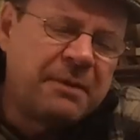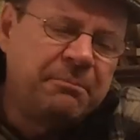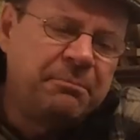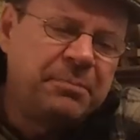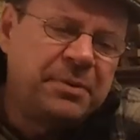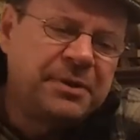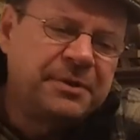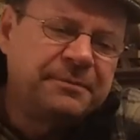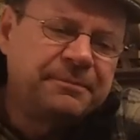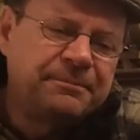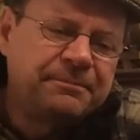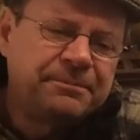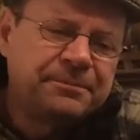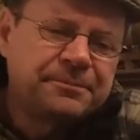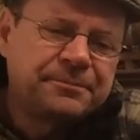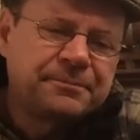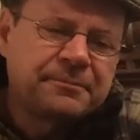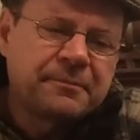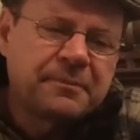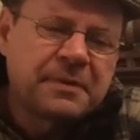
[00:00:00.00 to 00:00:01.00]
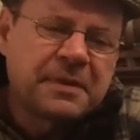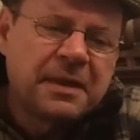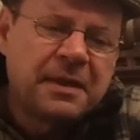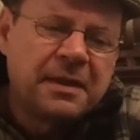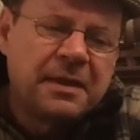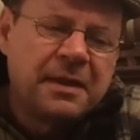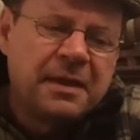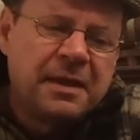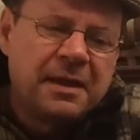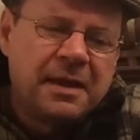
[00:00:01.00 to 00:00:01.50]
rampant.
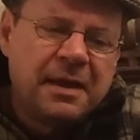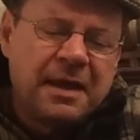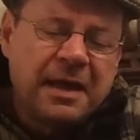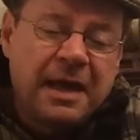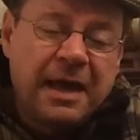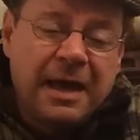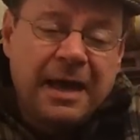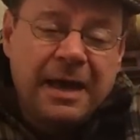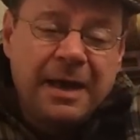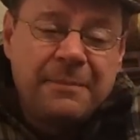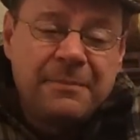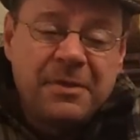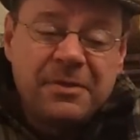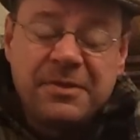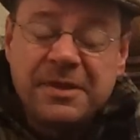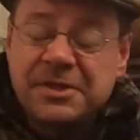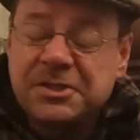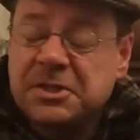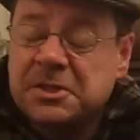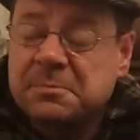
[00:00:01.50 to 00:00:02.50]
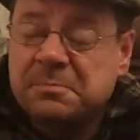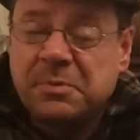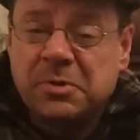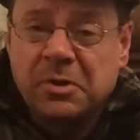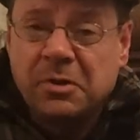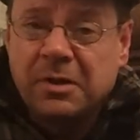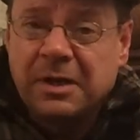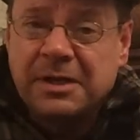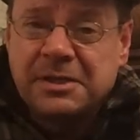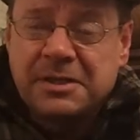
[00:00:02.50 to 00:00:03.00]
This is
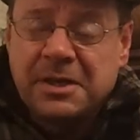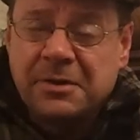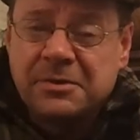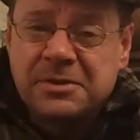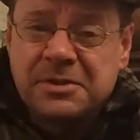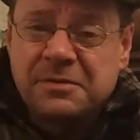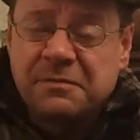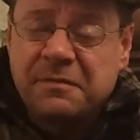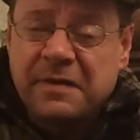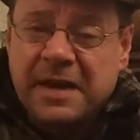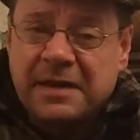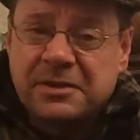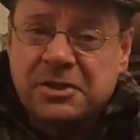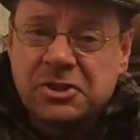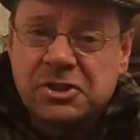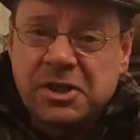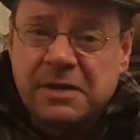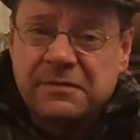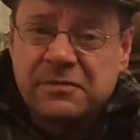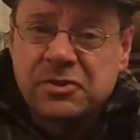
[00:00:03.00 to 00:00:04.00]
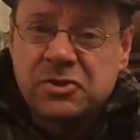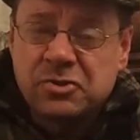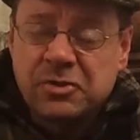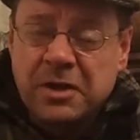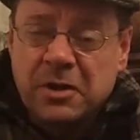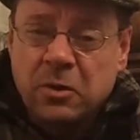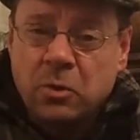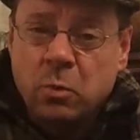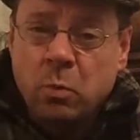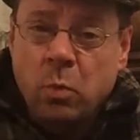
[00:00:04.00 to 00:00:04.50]
purely down to the fact that Chivas
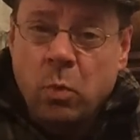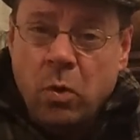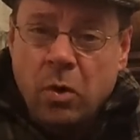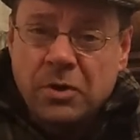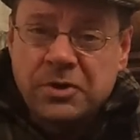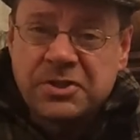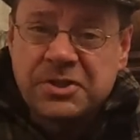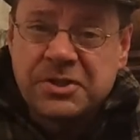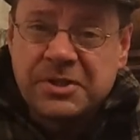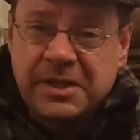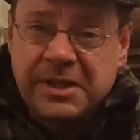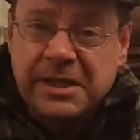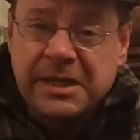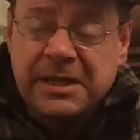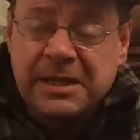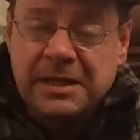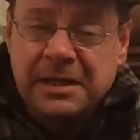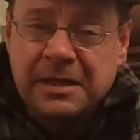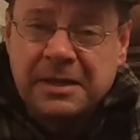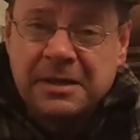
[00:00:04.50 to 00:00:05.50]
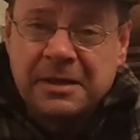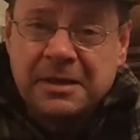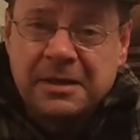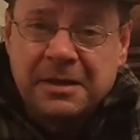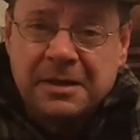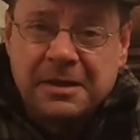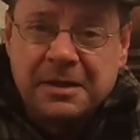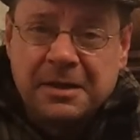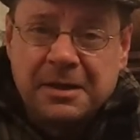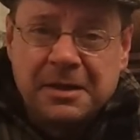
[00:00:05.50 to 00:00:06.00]
Regal was the
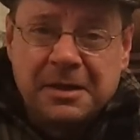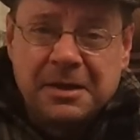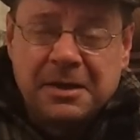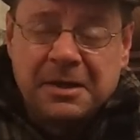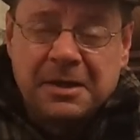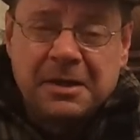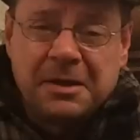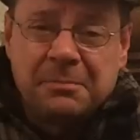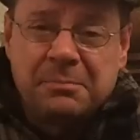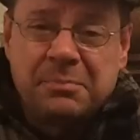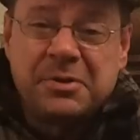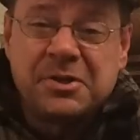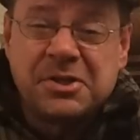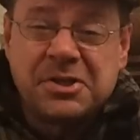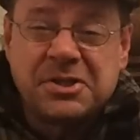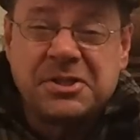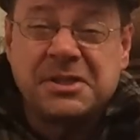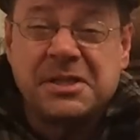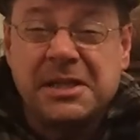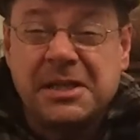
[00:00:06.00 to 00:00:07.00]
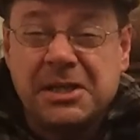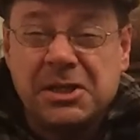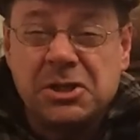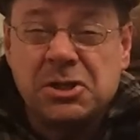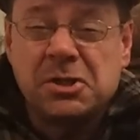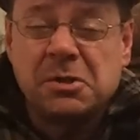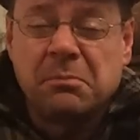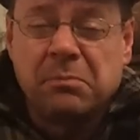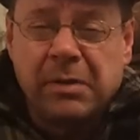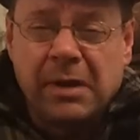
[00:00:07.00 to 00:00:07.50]

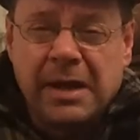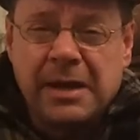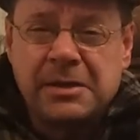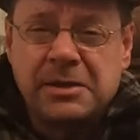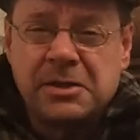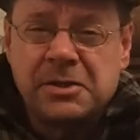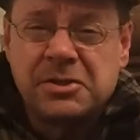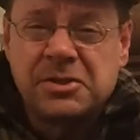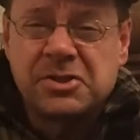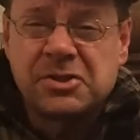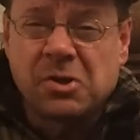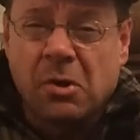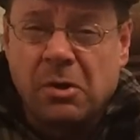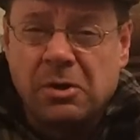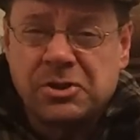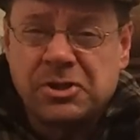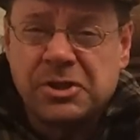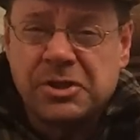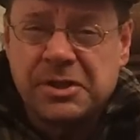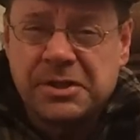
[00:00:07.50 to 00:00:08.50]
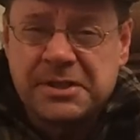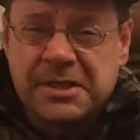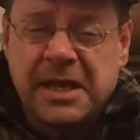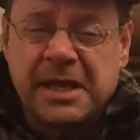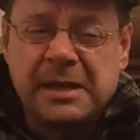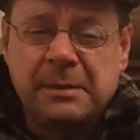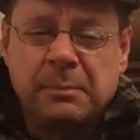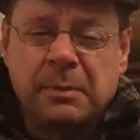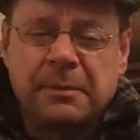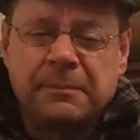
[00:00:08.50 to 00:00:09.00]
prestige blended Scotch at the
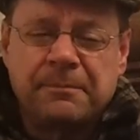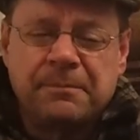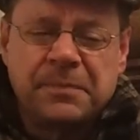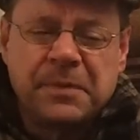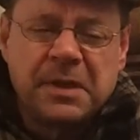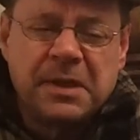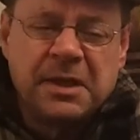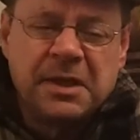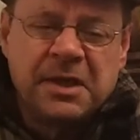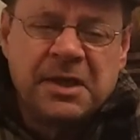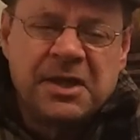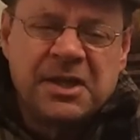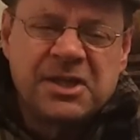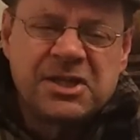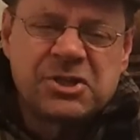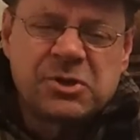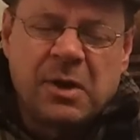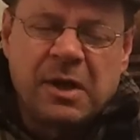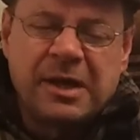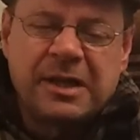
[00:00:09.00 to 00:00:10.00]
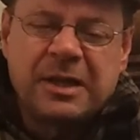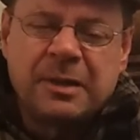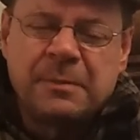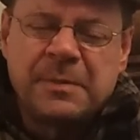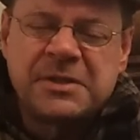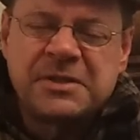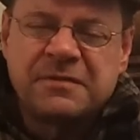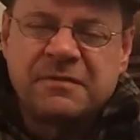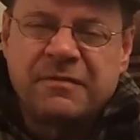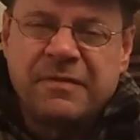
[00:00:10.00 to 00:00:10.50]
time. So a little
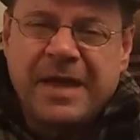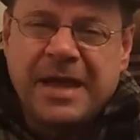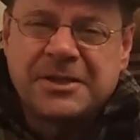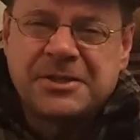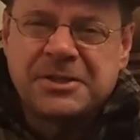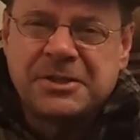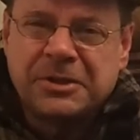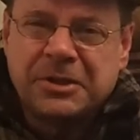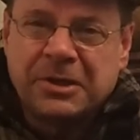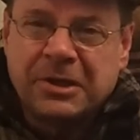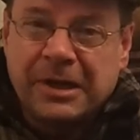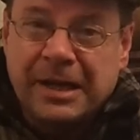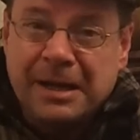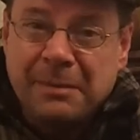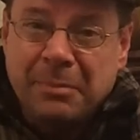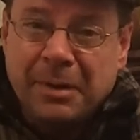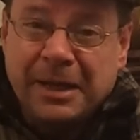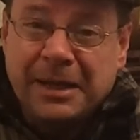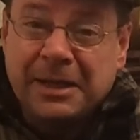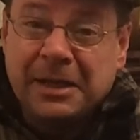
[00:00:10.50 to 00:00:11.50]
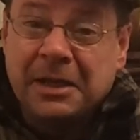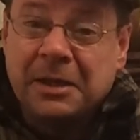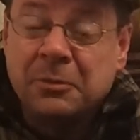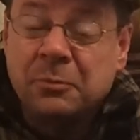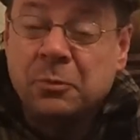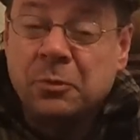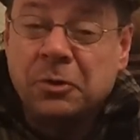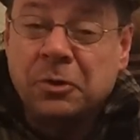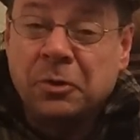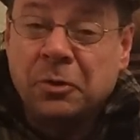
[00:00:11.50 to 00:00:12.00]
bit of that in your labelling
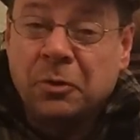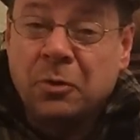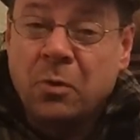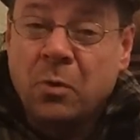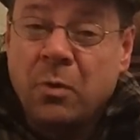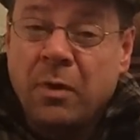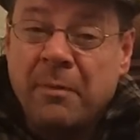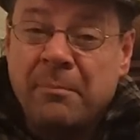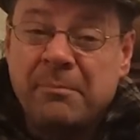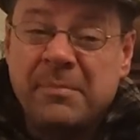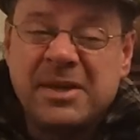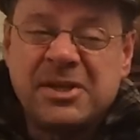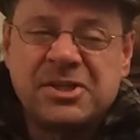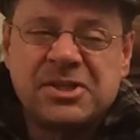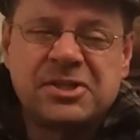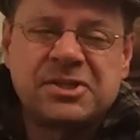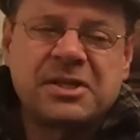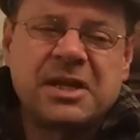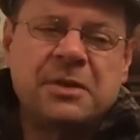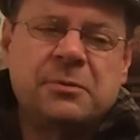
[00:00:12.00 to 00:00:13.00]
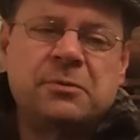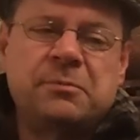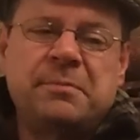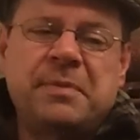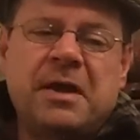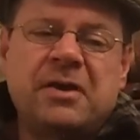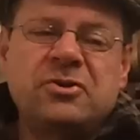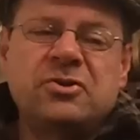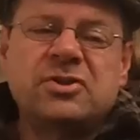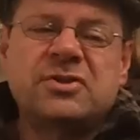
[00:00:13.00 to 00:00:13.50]
wouldn't go amiss. It would
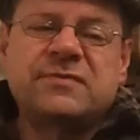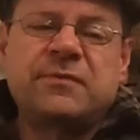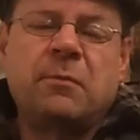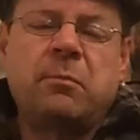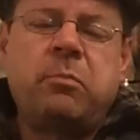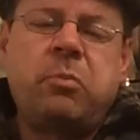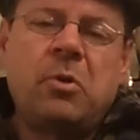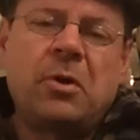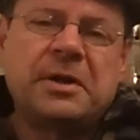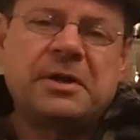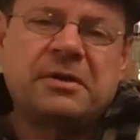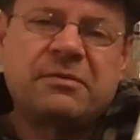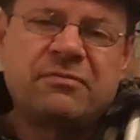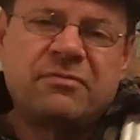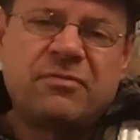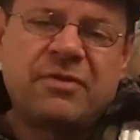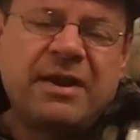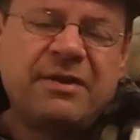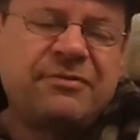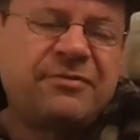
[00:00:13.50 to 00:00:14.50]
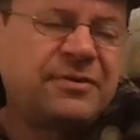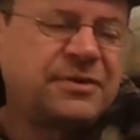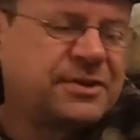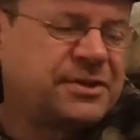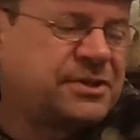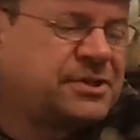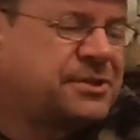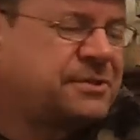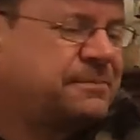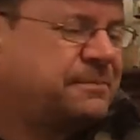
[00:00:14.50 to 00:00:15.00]
be a useful point of
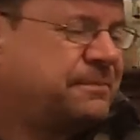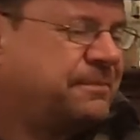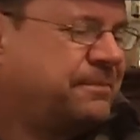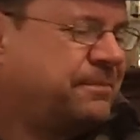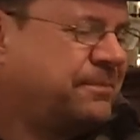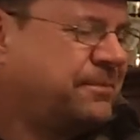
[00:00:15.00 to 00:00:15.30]
reference.